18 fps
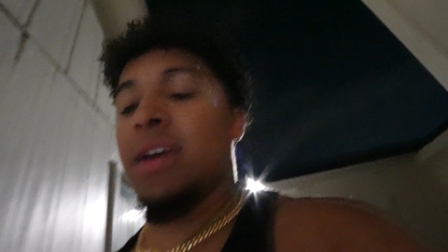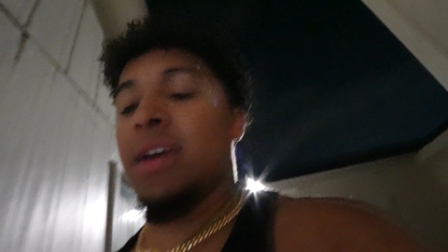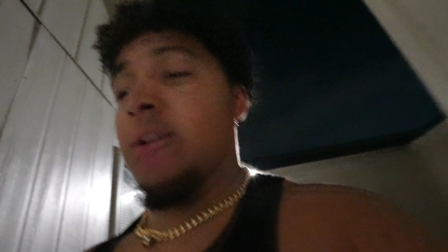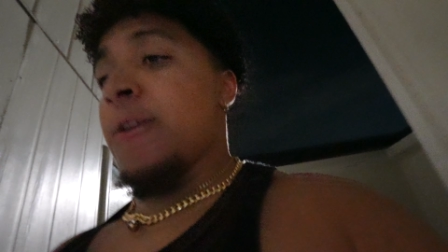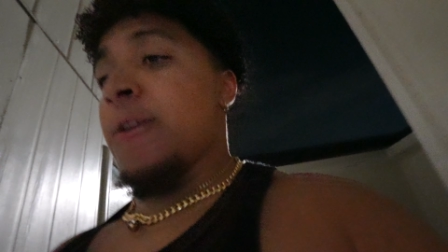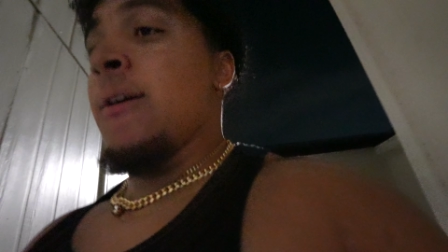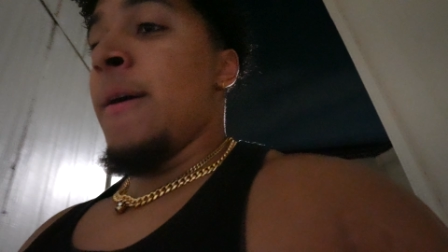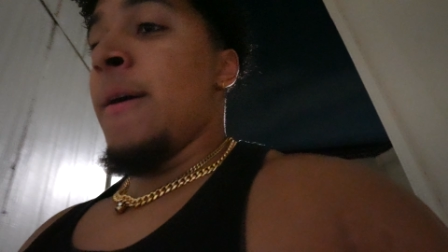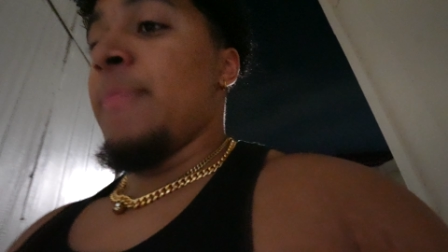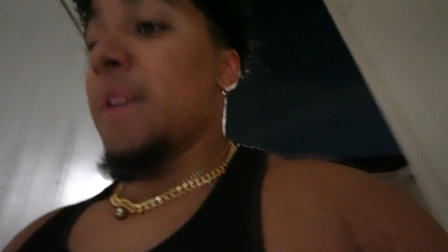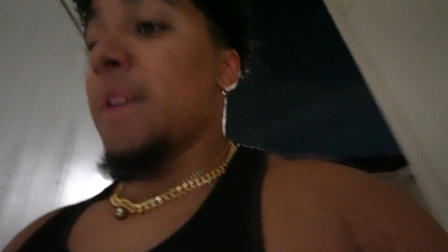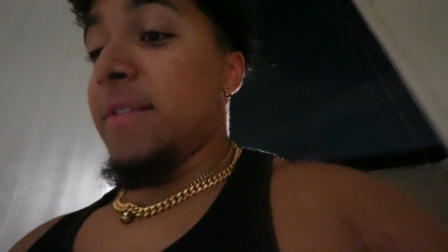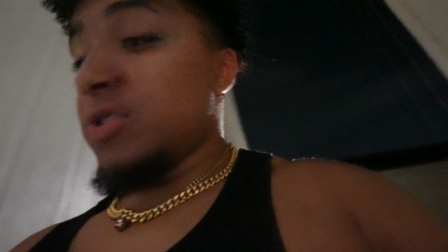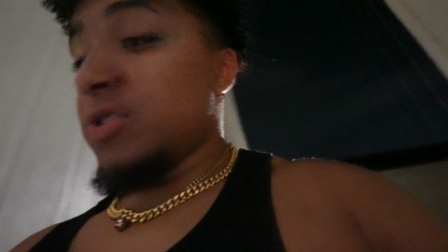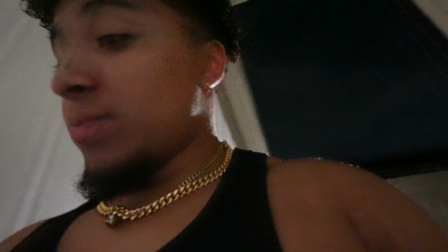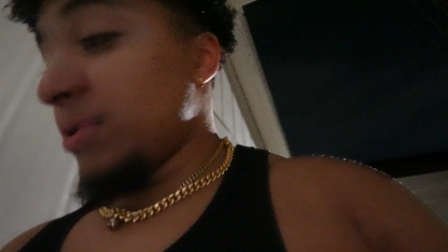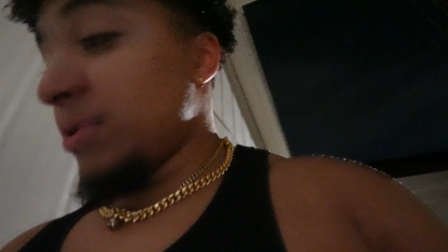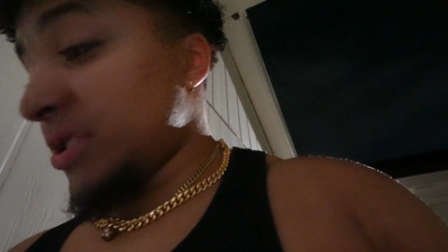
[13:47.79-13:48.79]
I have
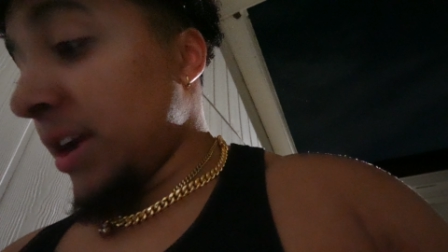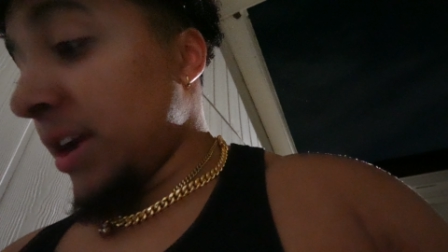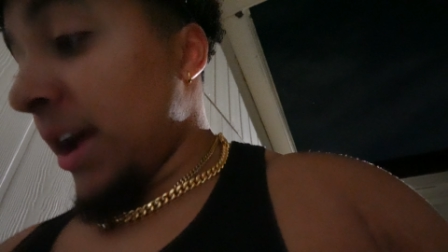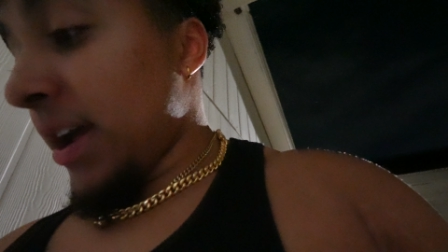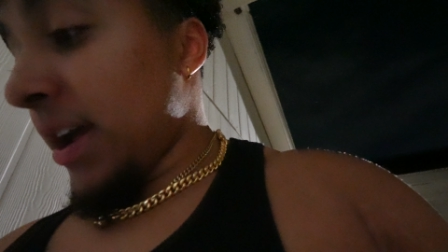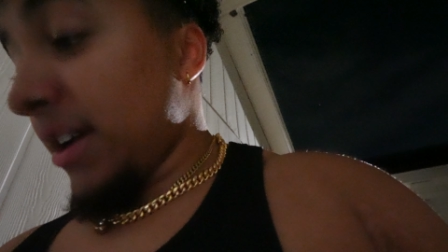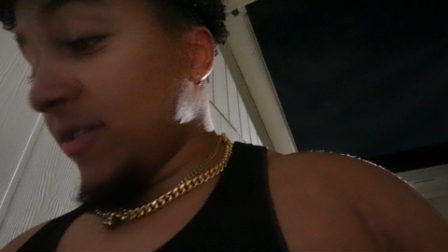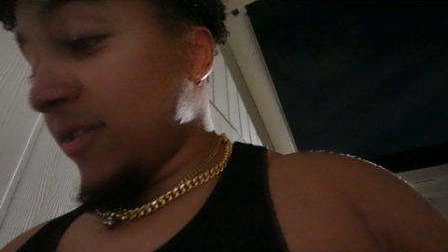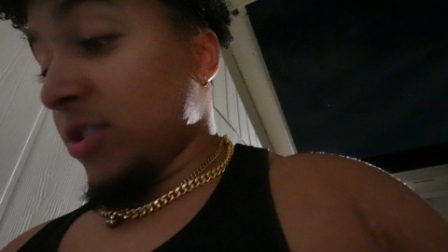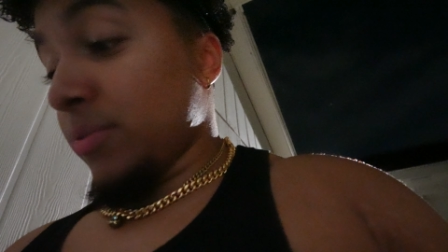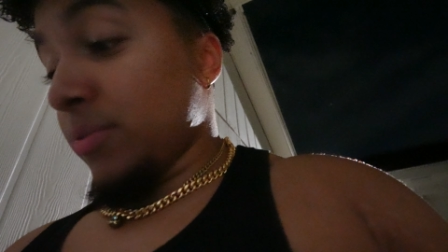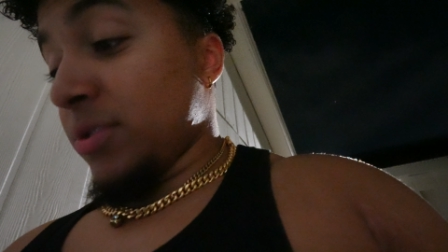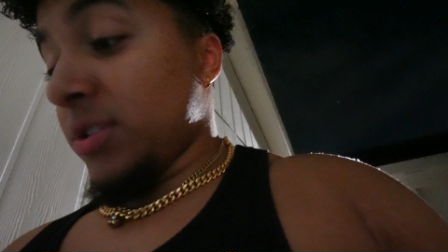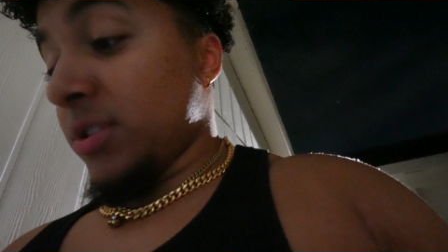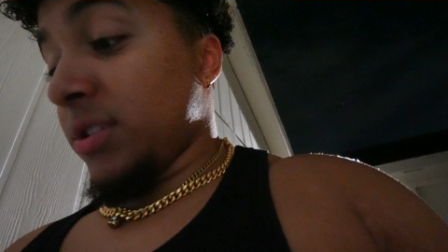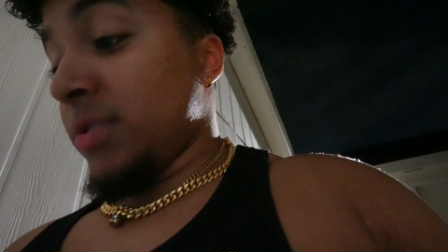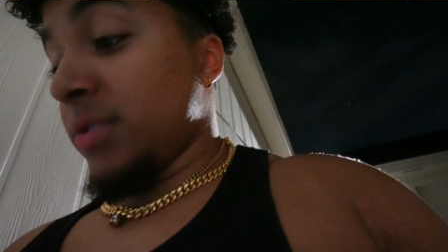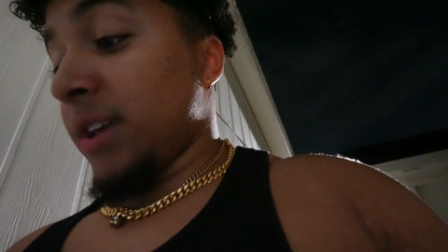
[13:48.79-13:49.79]
so much. I have so
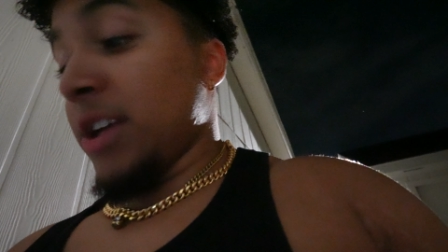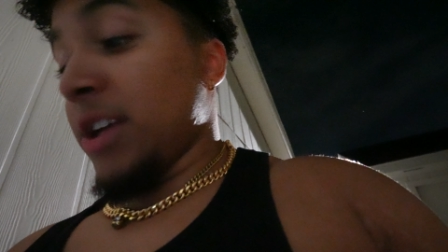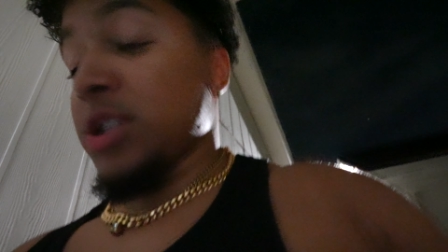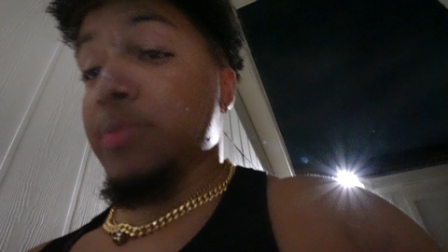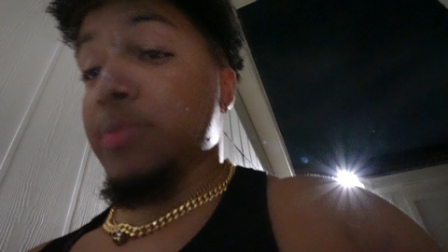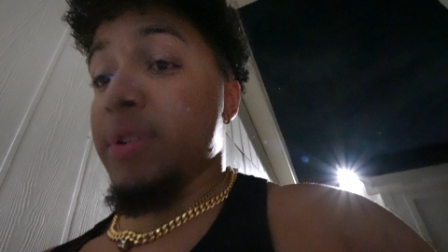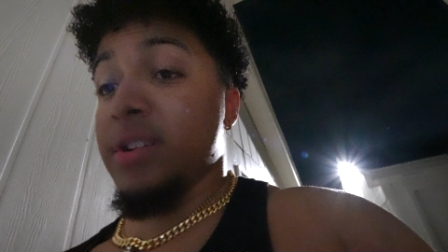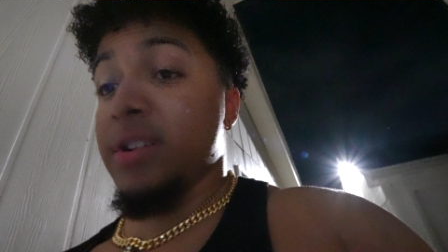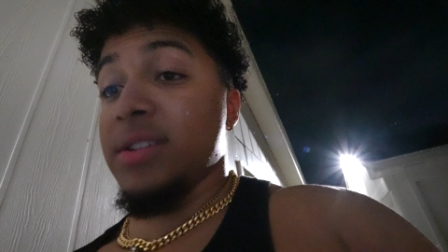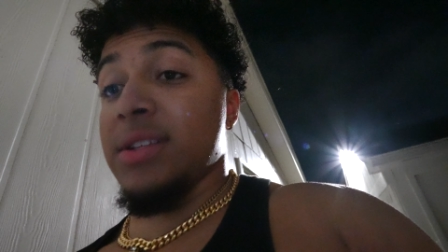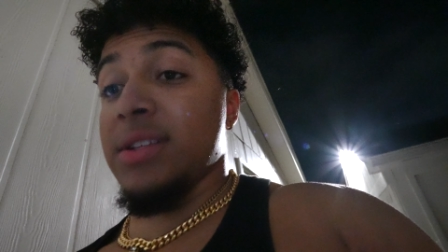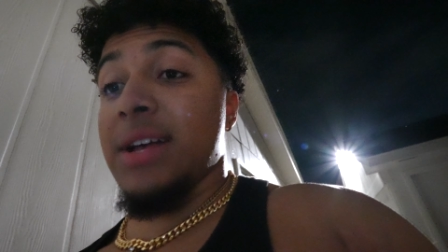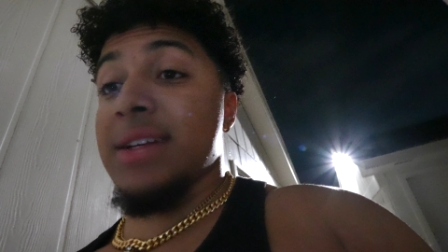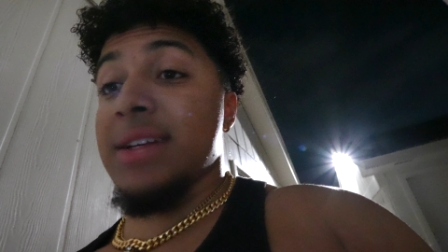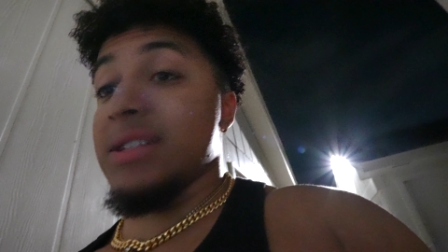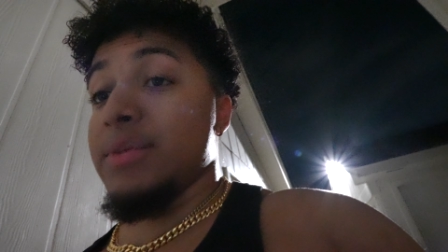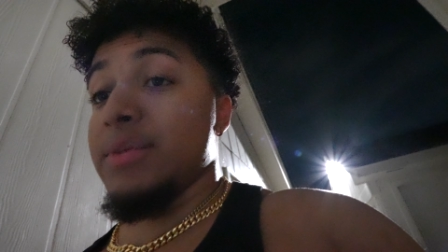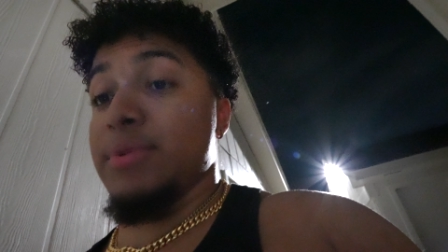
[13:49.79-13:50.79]
much to catch up on because the
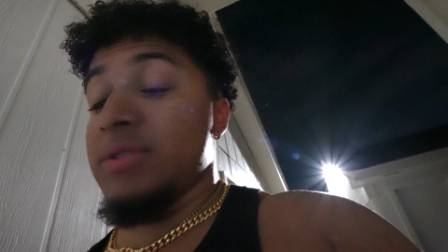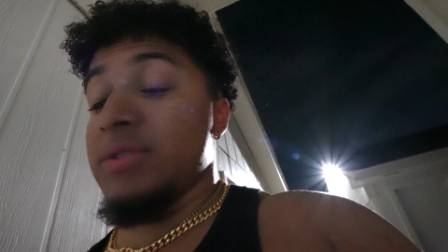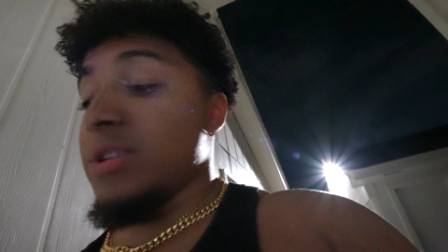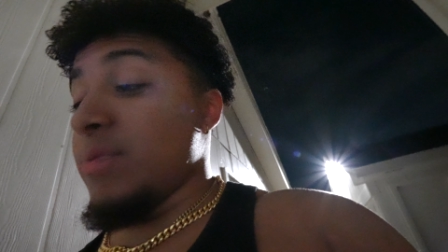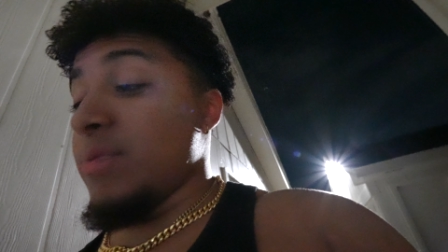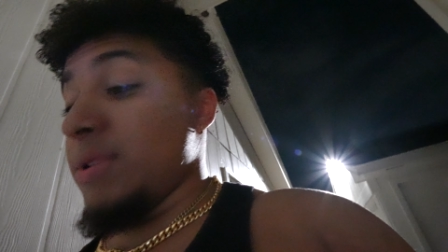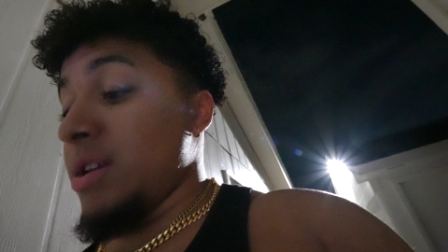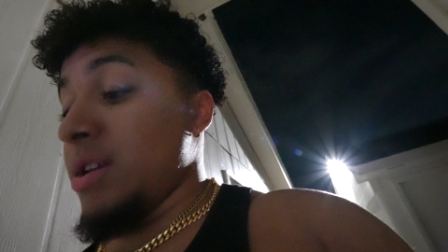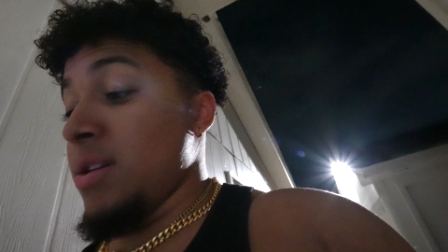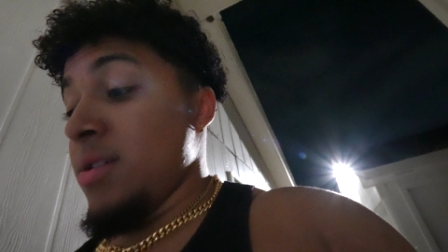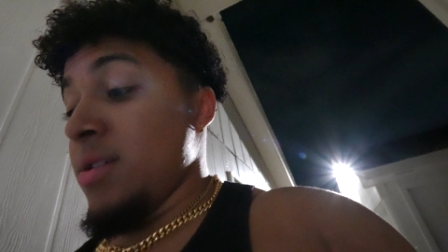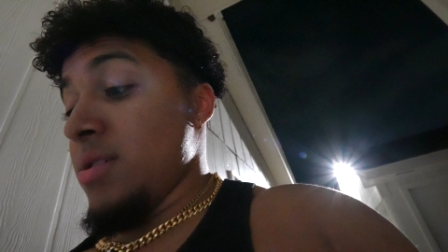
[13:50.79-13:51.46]
last clip you saw me,